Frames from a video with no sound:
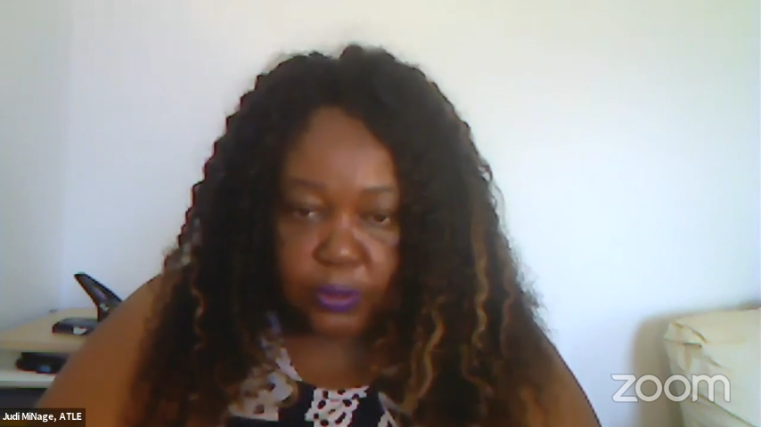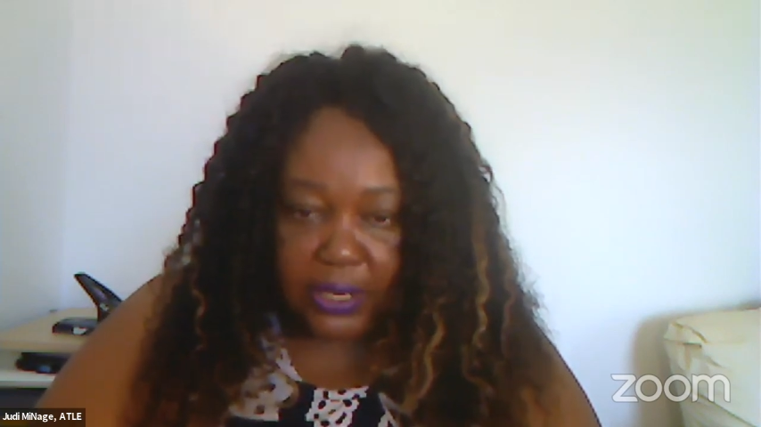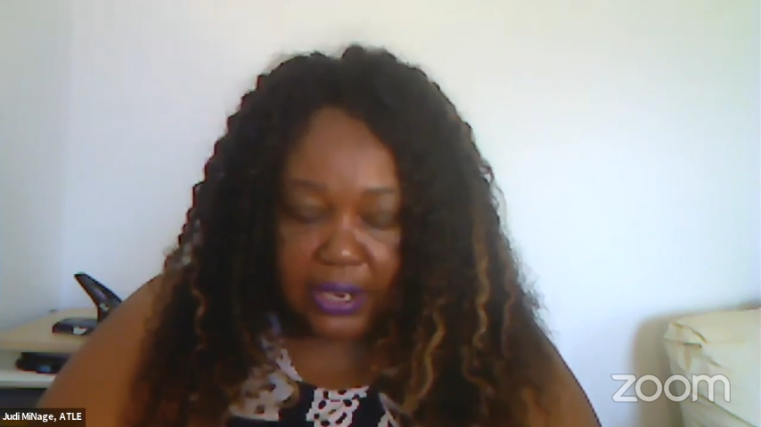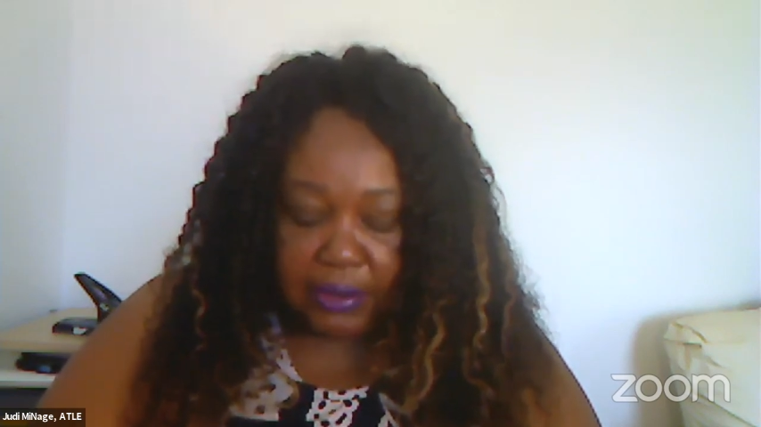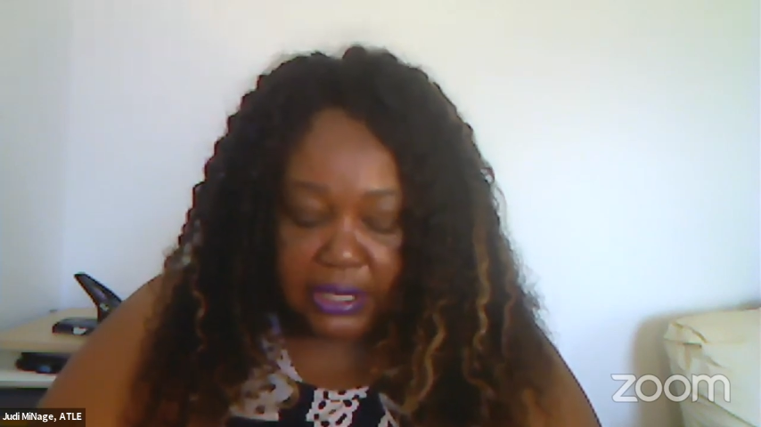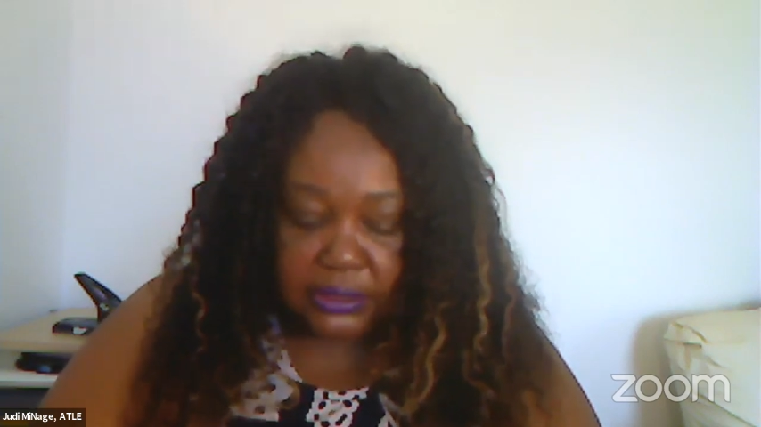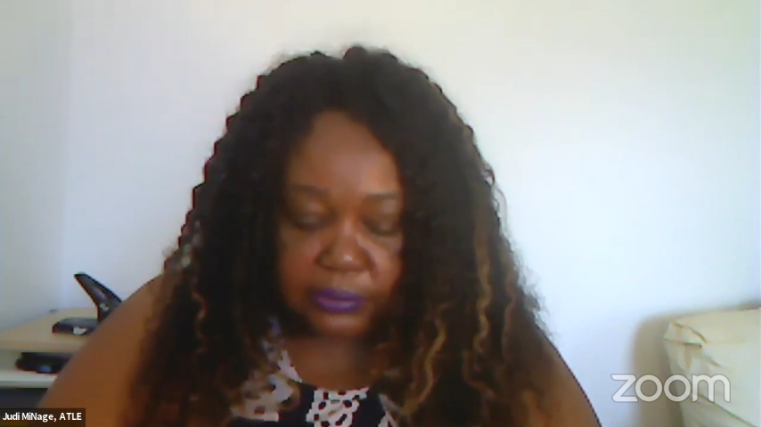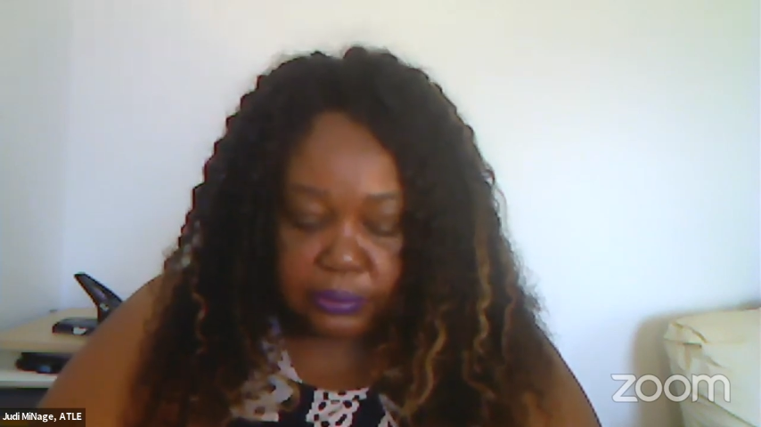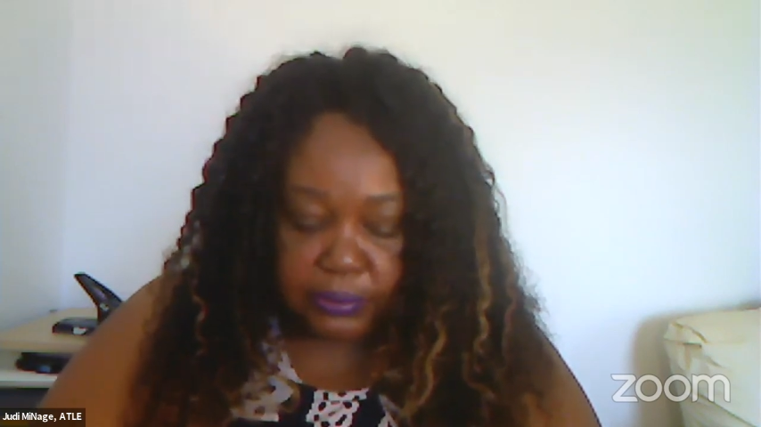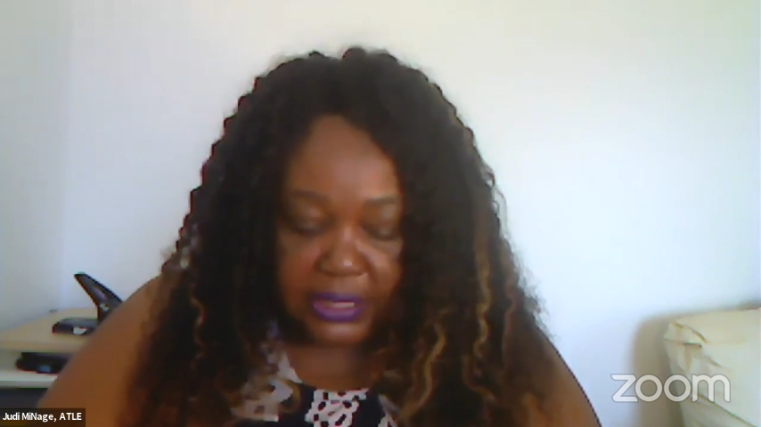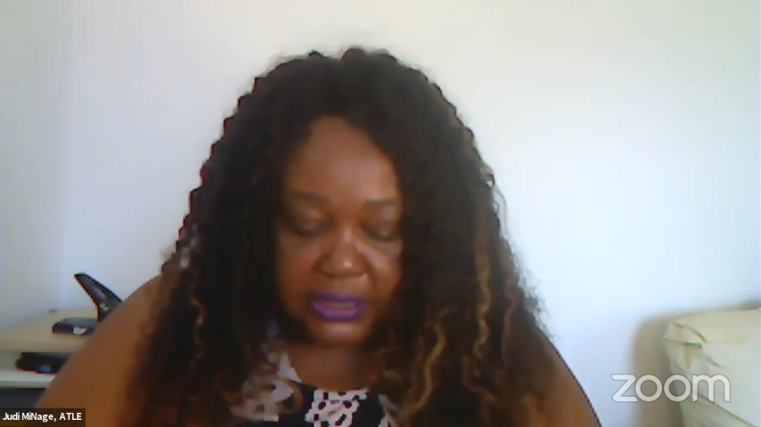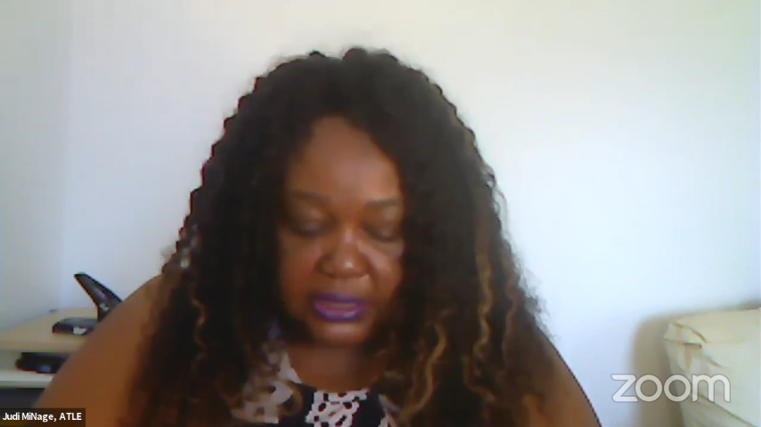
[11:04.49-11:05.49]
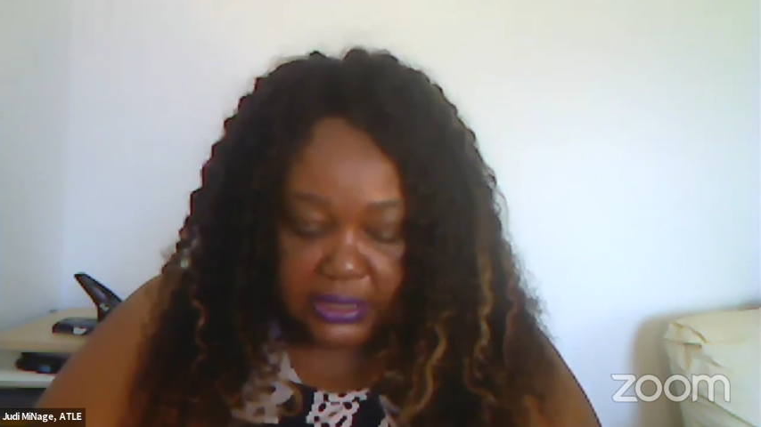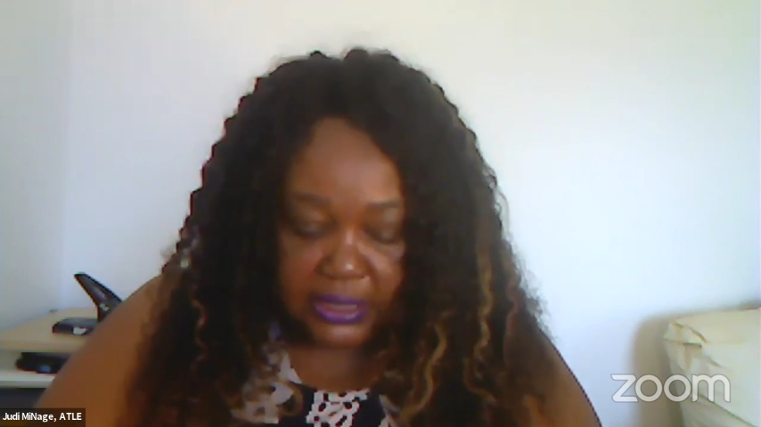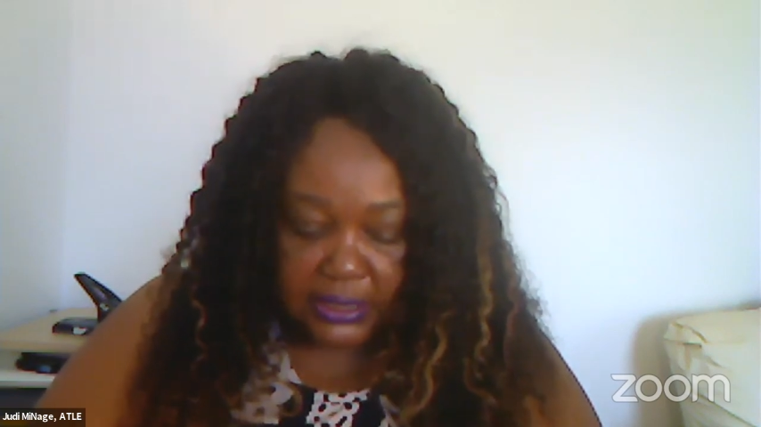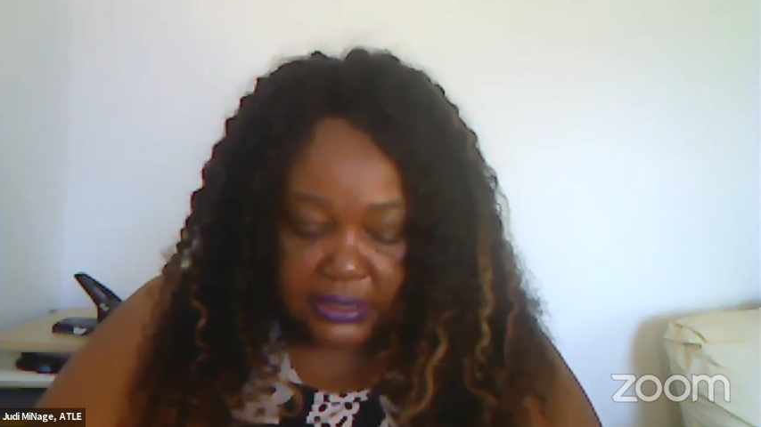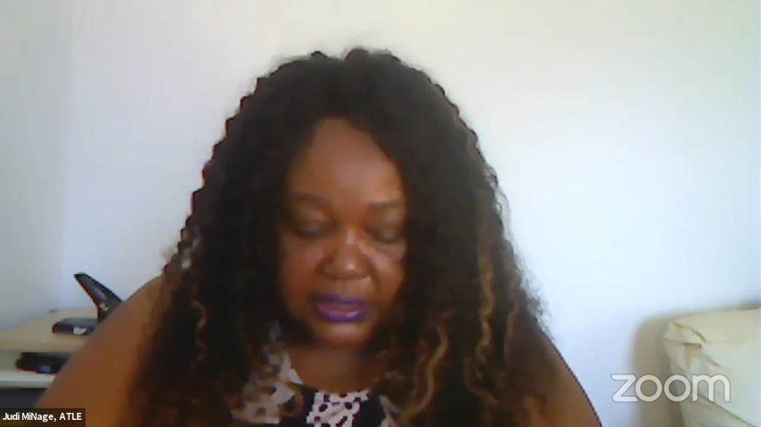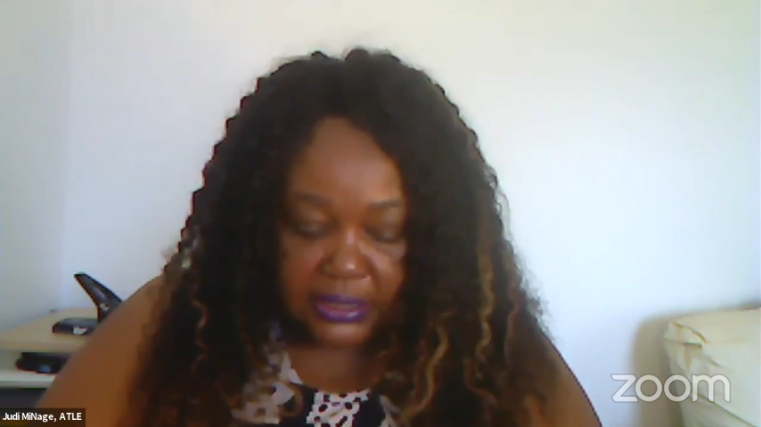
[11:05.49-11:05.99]

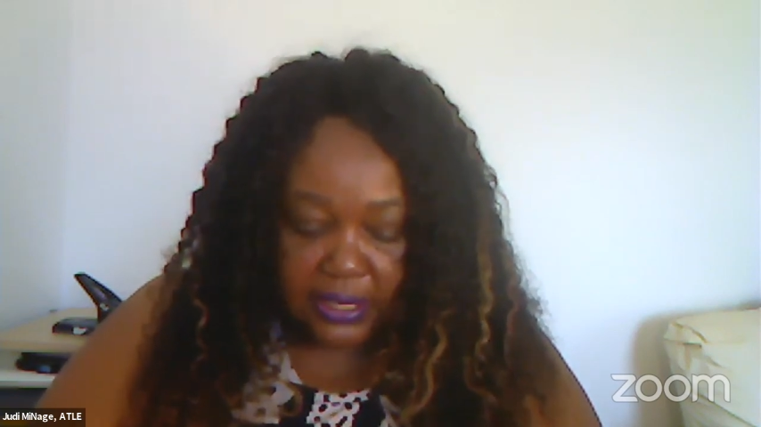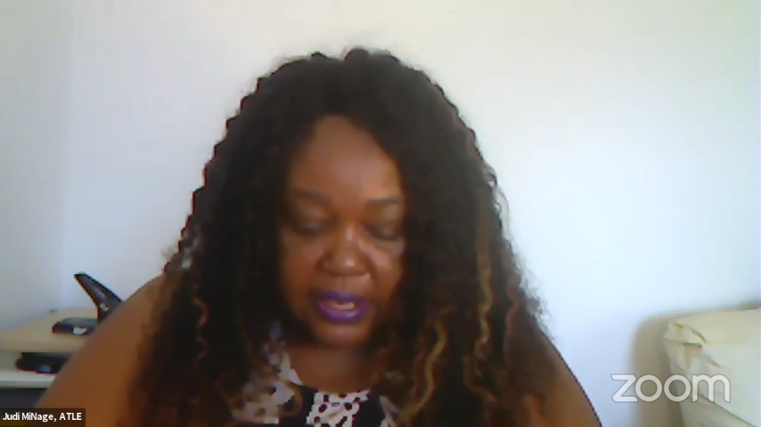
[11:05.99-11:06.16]
characteristics